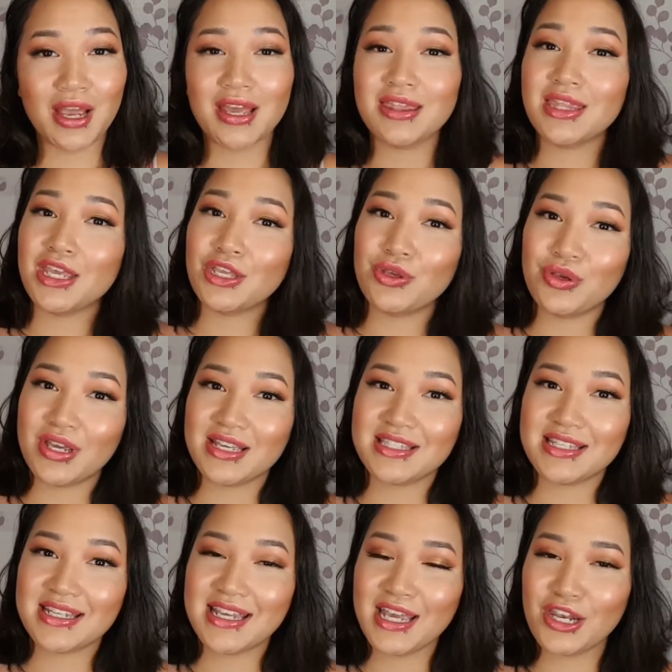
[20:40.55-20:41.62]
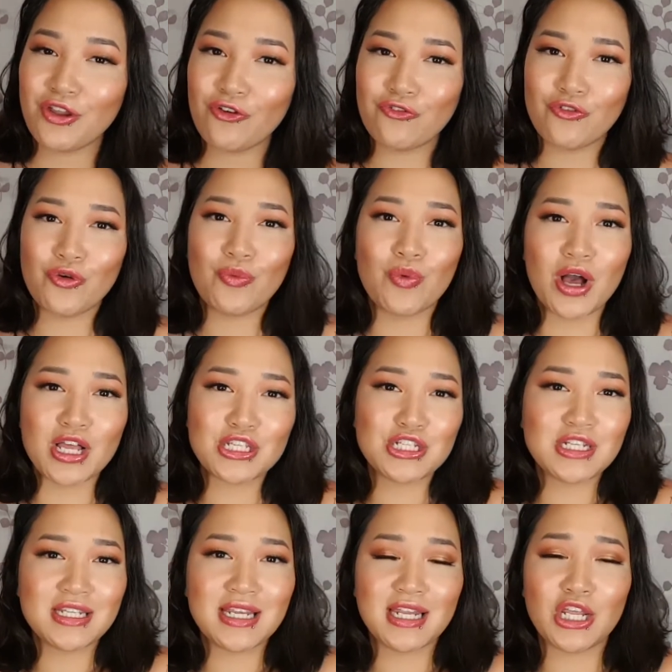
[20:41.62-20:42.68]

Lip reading: I thank you guys again for watching,